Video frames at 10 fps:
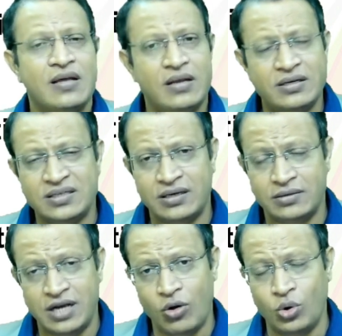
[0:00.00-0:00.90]
Let's
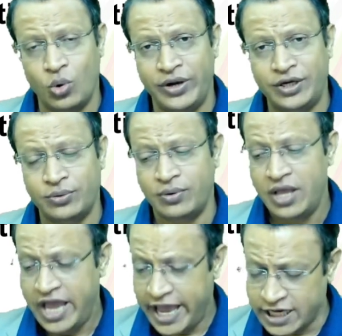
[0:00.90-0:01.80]
now go into
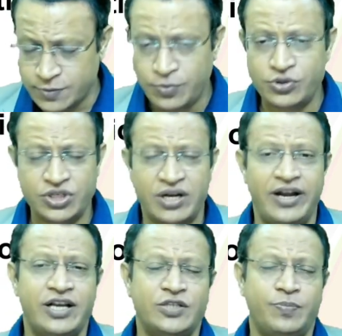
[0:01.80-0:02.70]
exposure
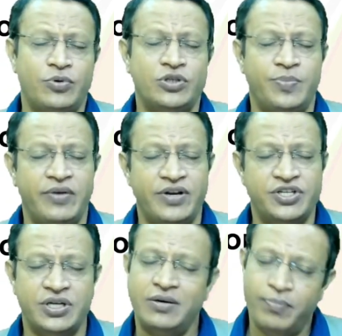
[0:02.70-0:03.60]
and response
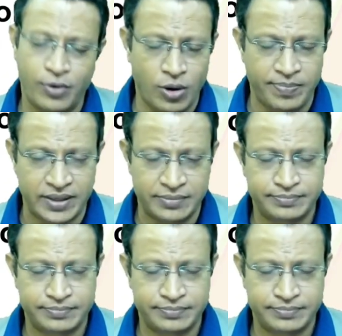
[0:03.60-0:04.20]
prevention proper.